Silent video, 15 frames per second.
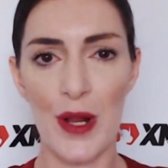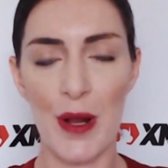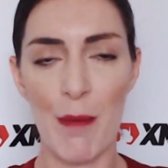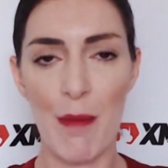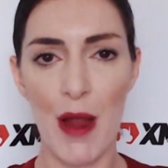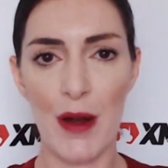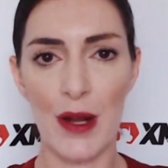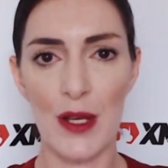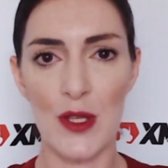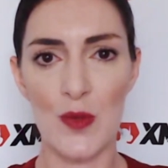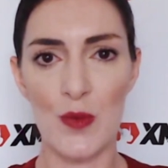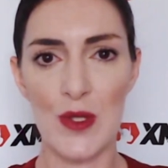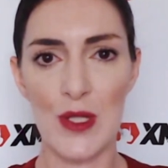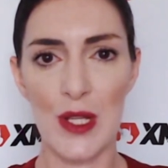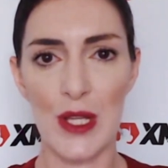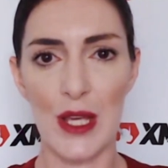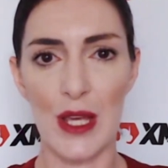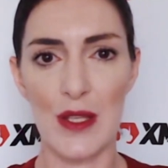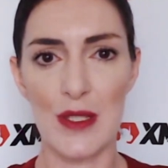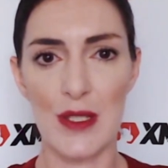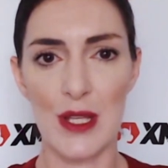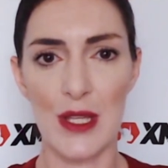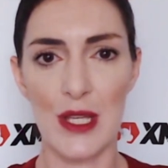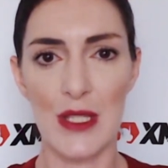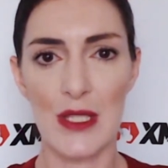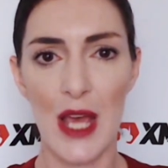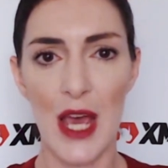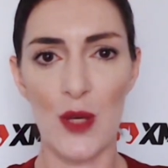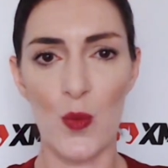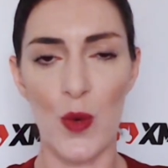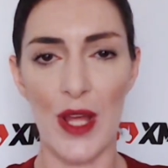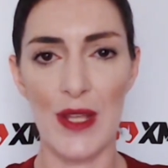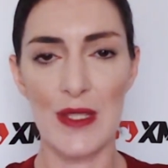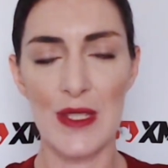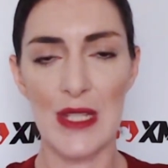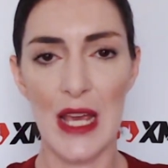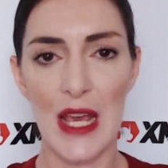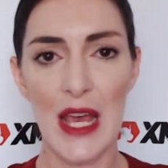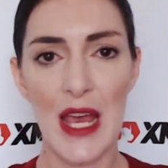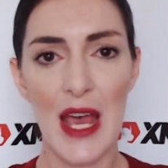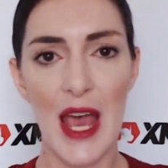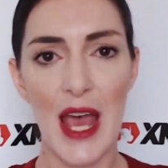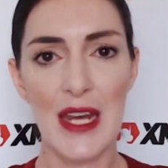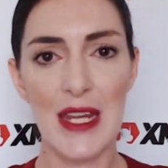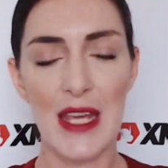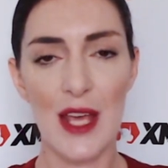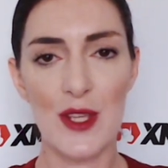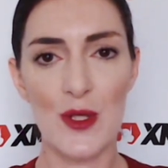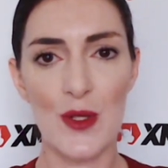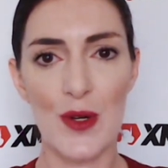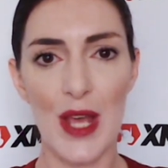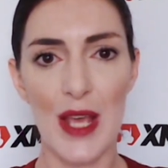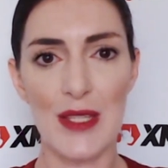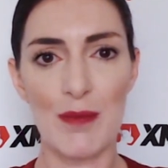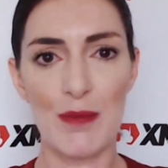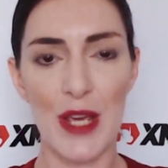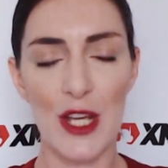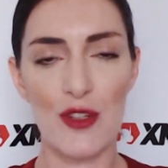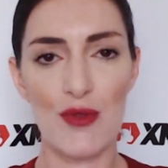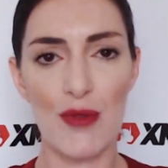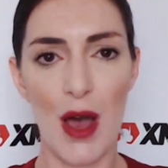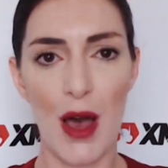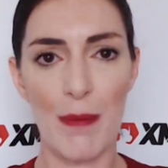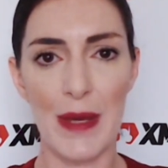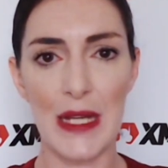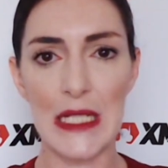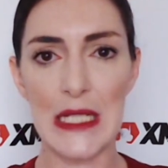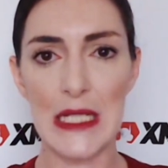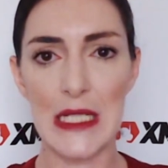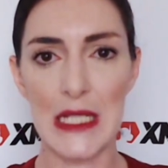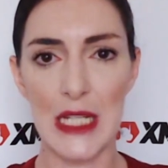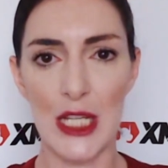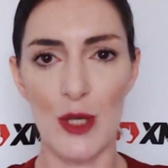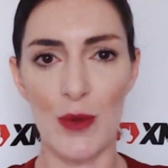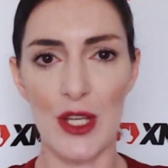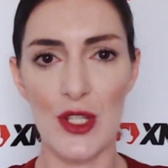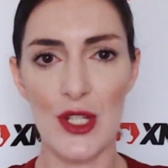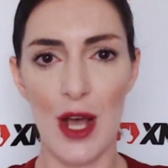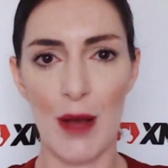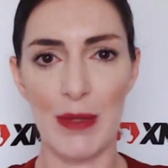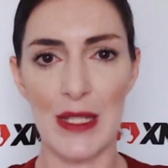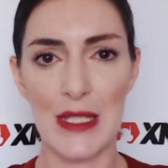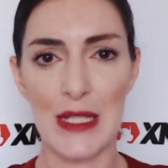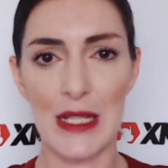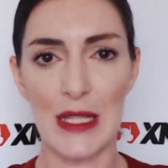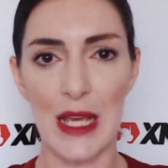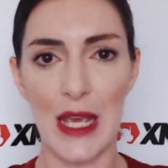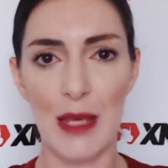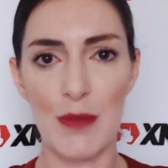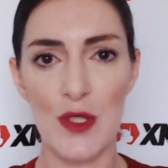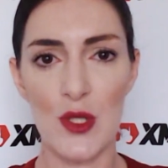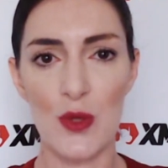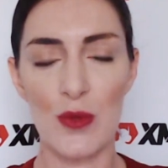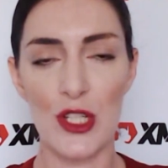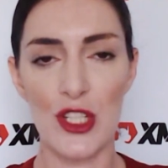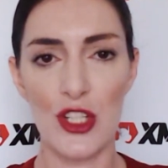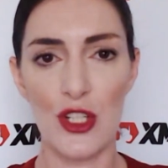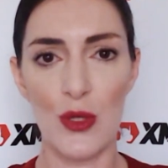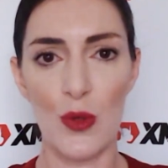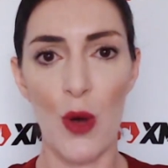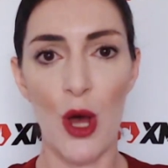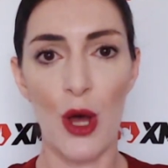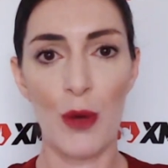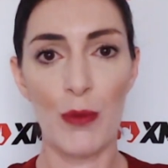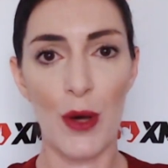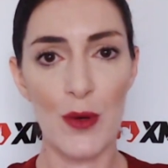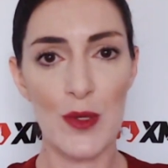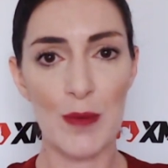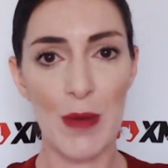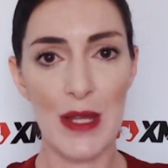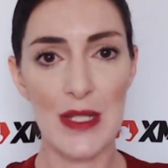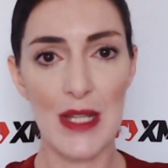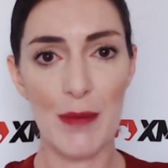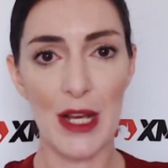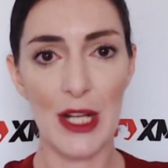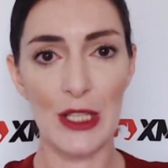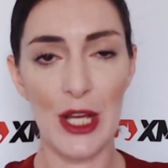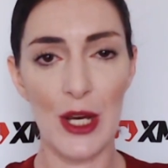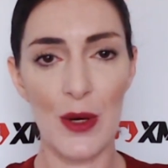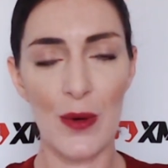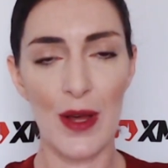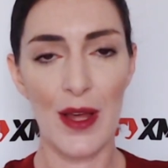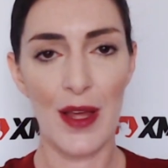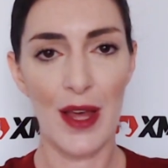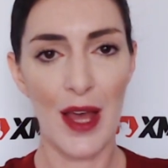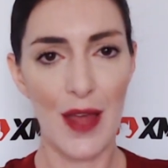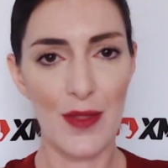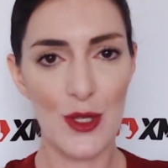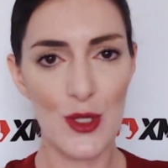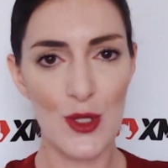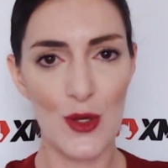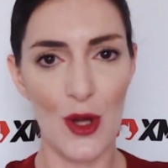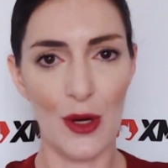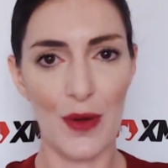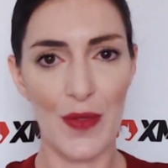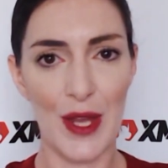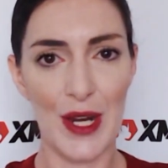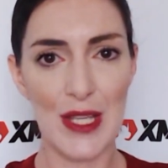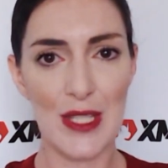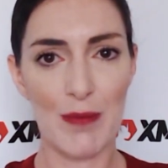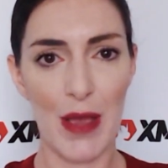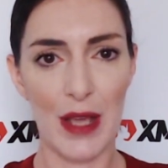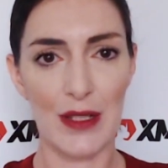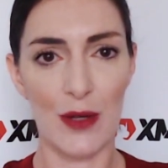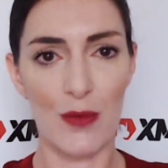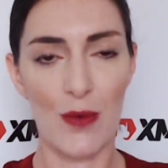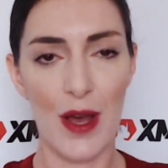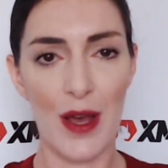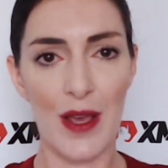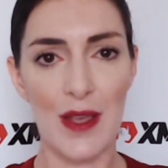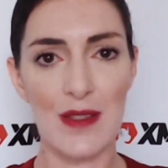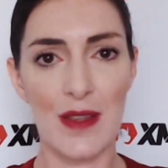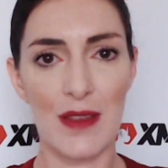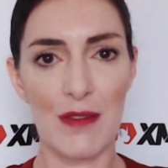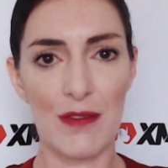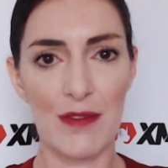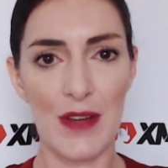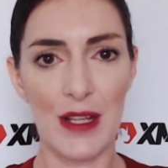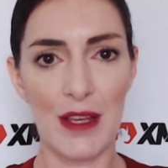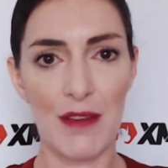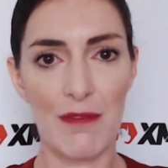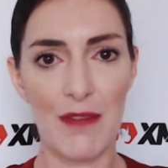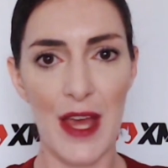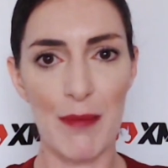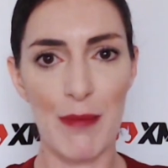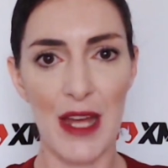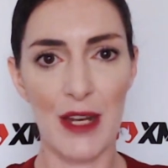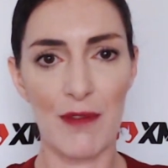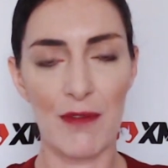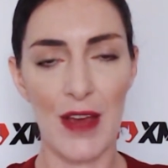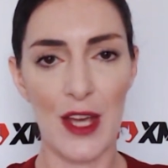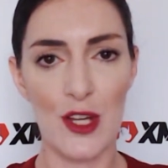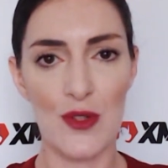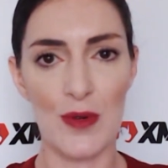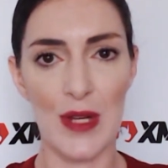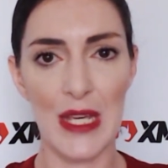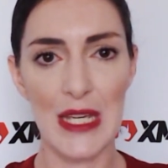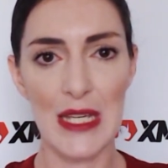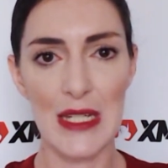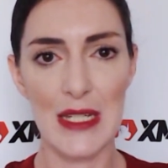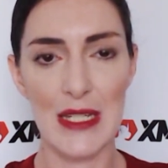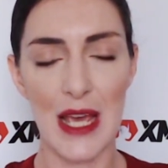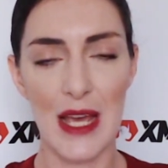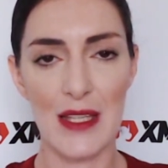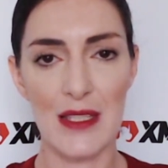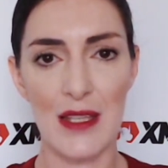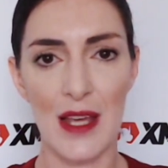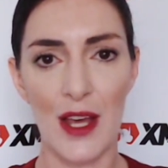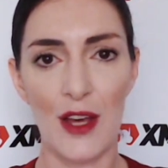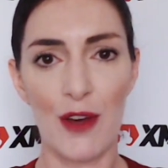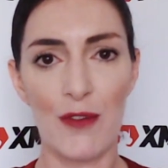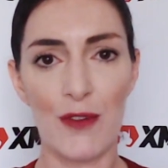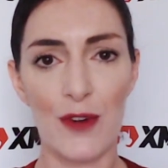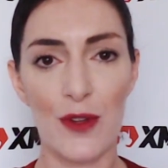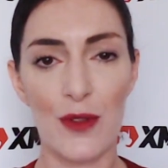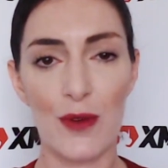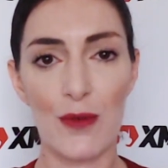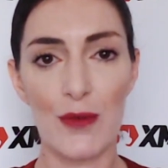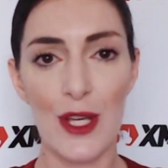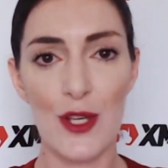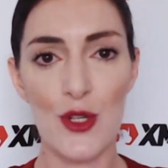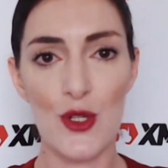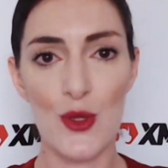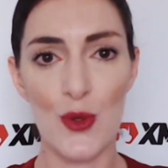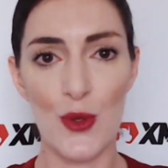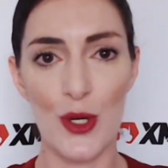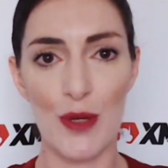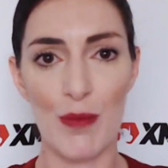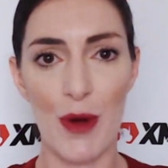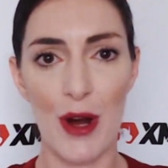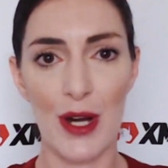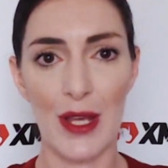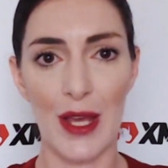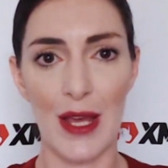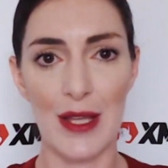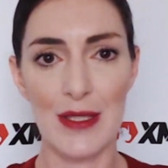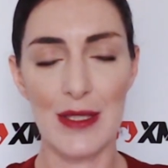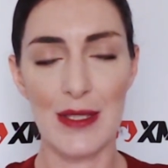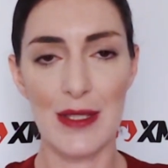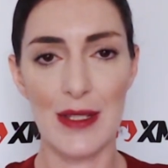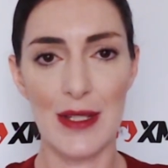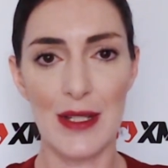America's resilience to these headwinds, and yesterday's big drop in continuing jobless claims to a new post-pandemic low and the stronger-than-expected rise in the Philly Fed Manufacturing Index further reassured markets.